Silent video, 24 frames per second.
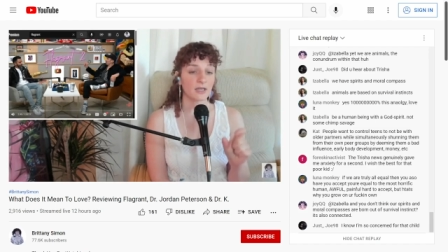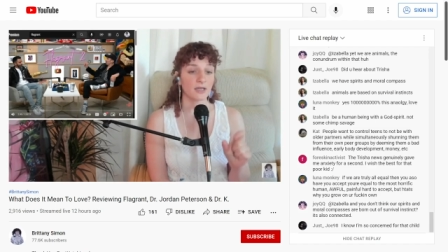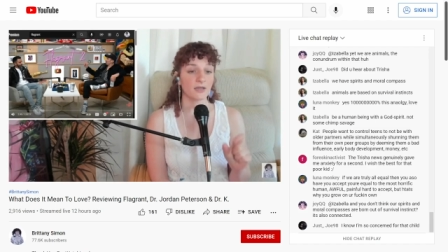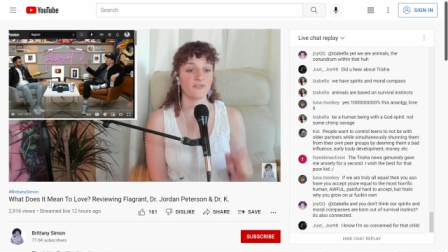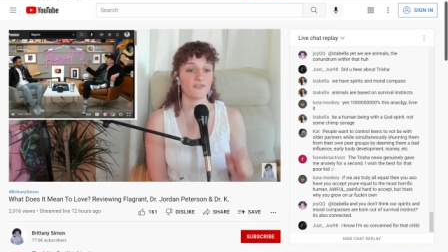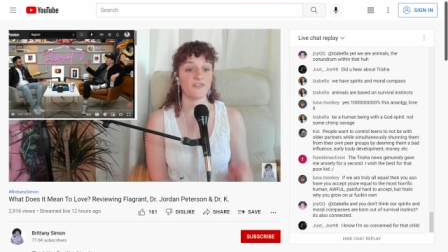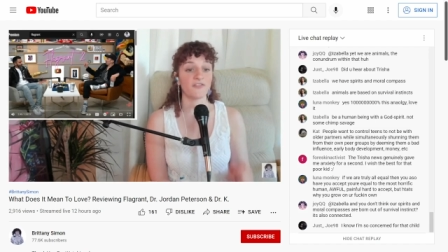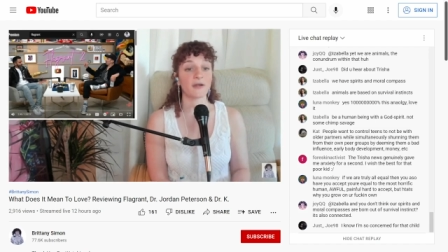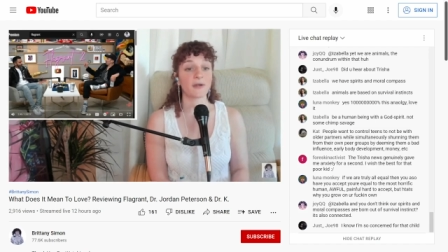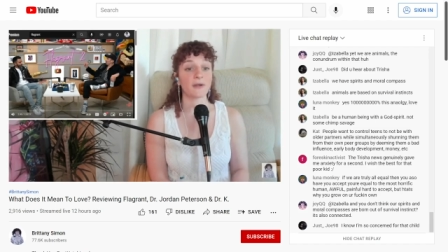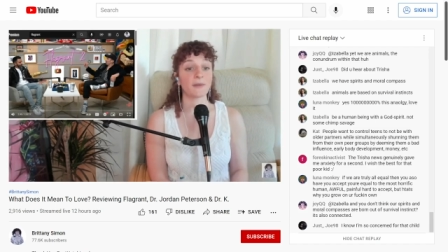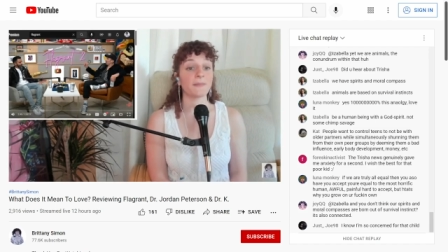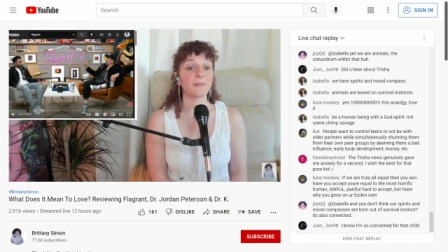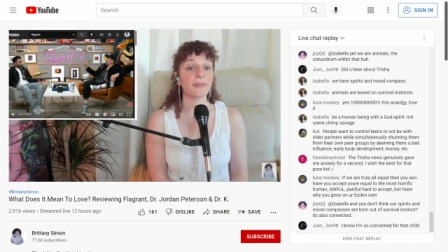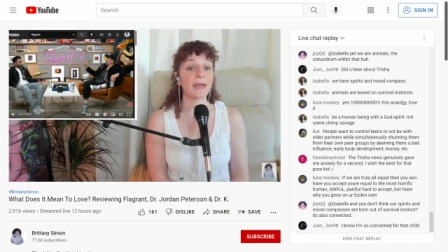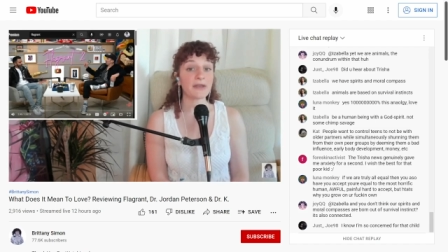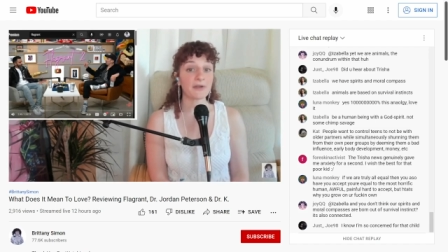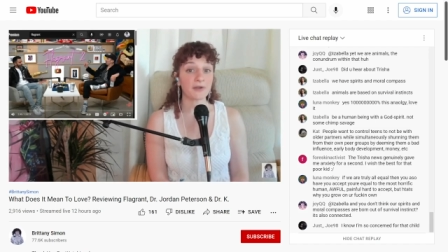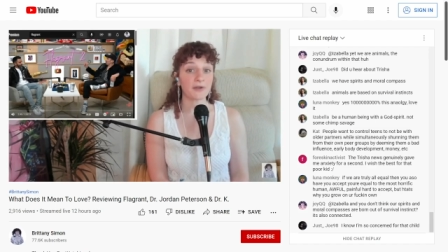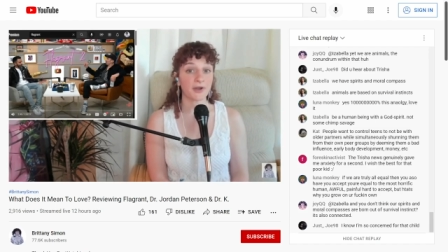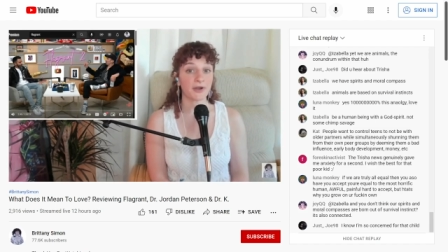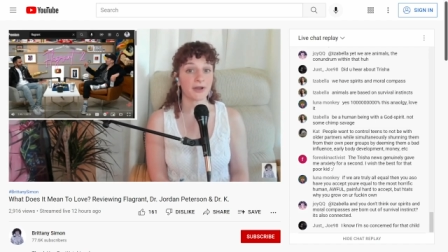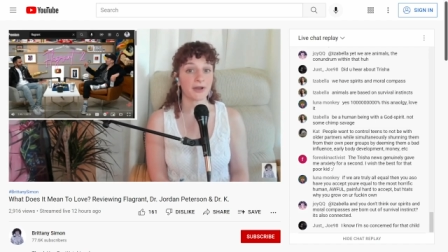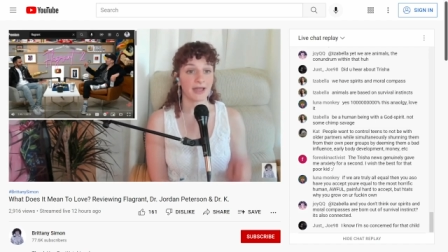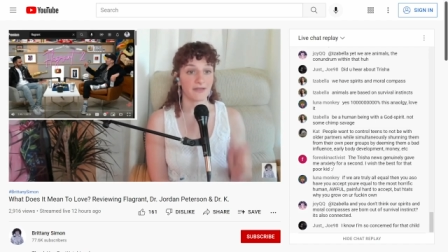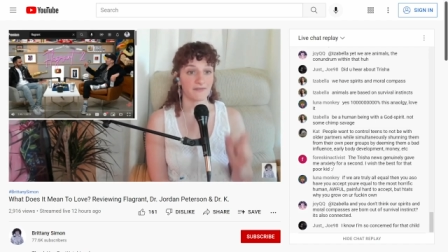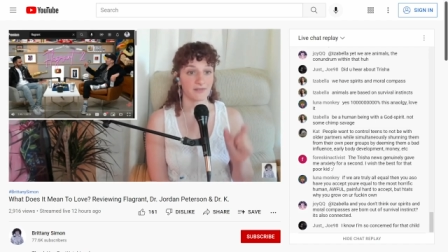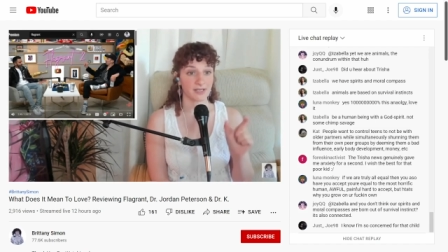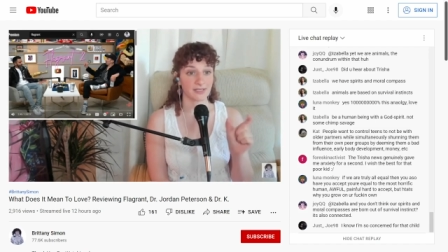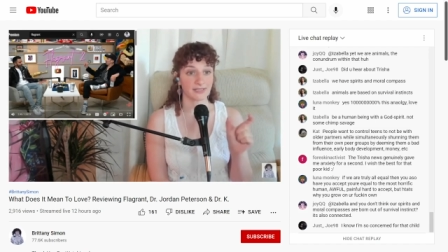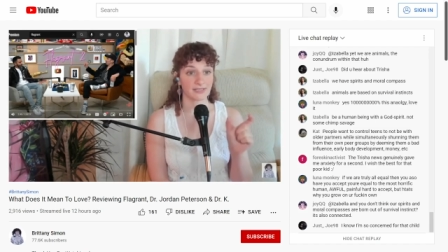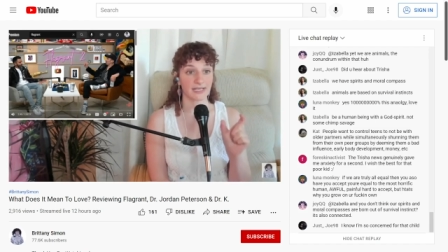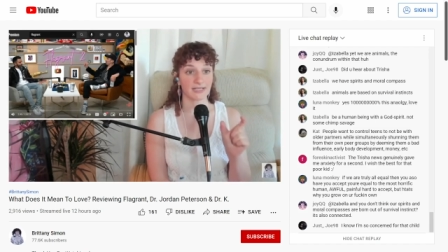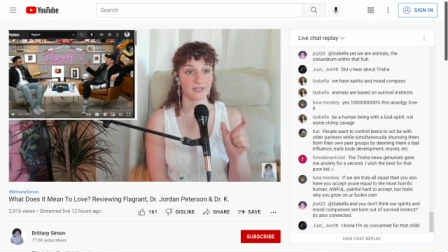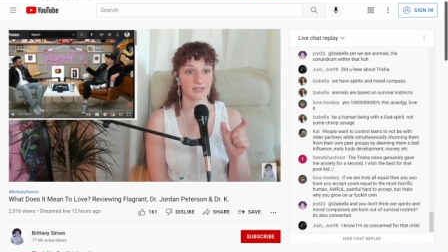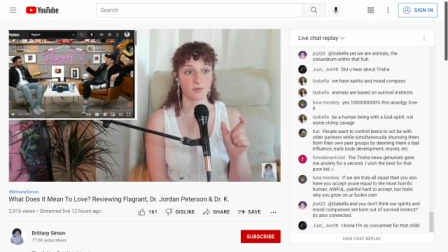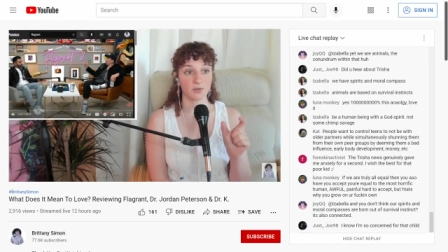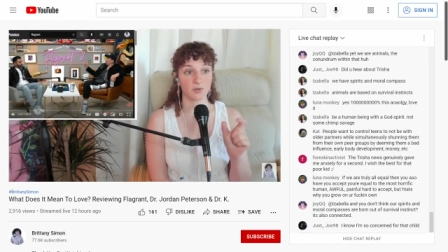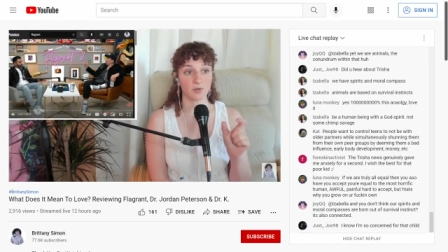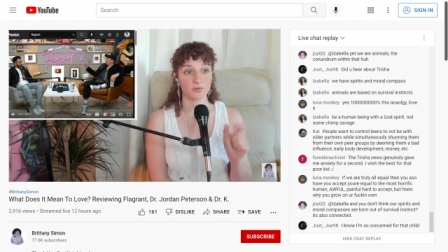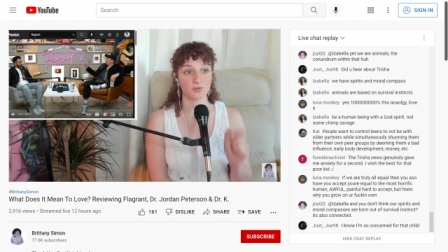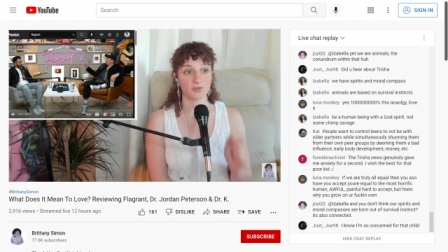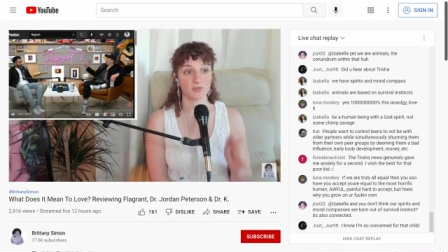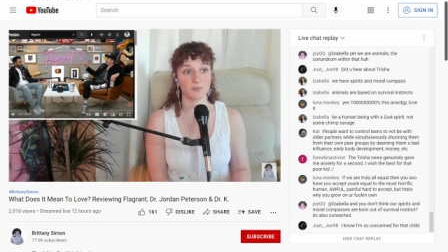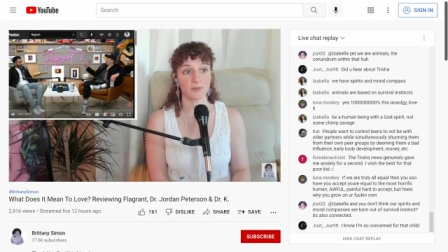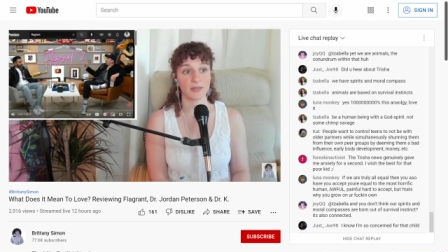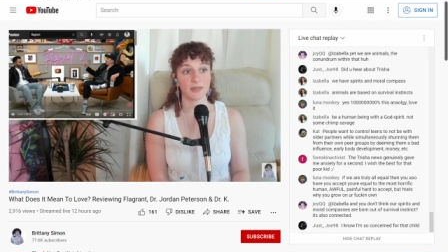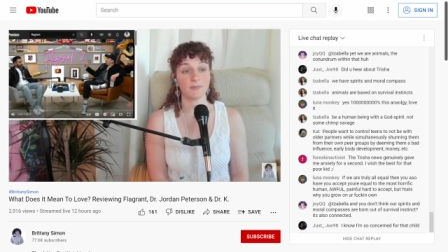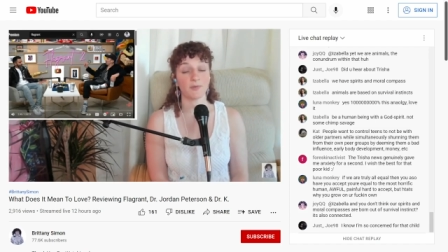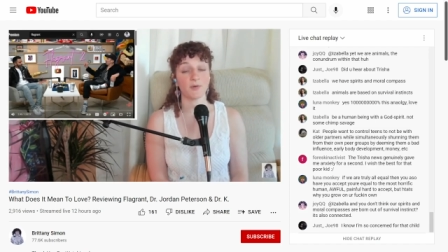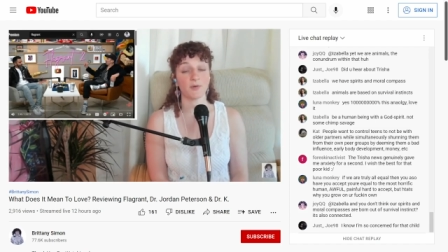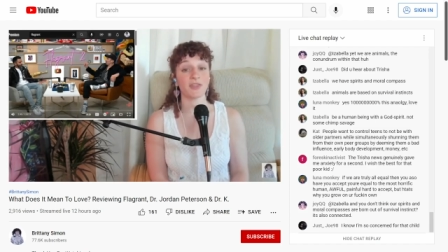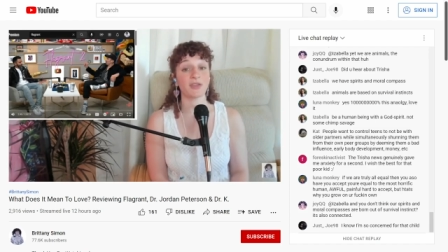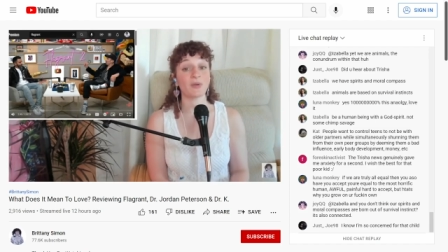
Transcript: fare better having sex with older people